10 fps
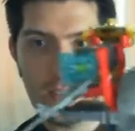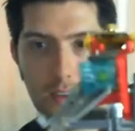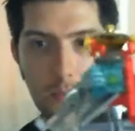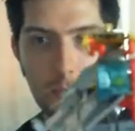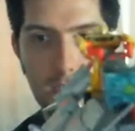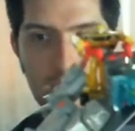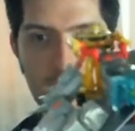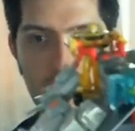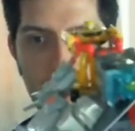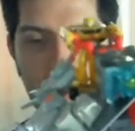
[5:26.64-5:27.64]
the ground battle
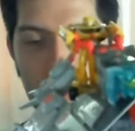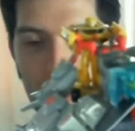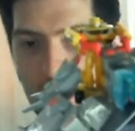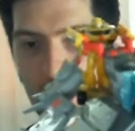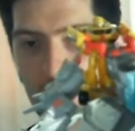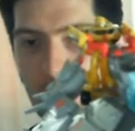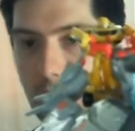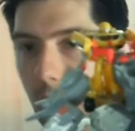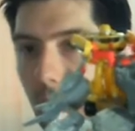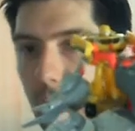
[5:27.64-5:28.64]
station, but you can
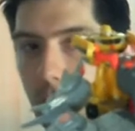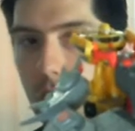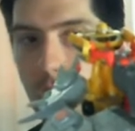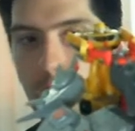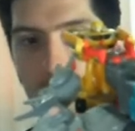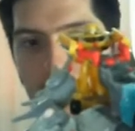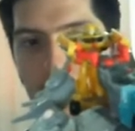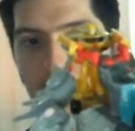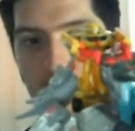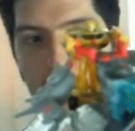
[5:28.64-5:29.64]
do either with it because
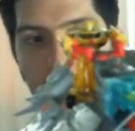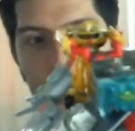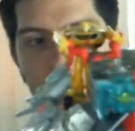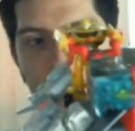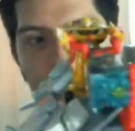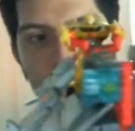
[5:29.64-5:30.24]
obviously you can pretend it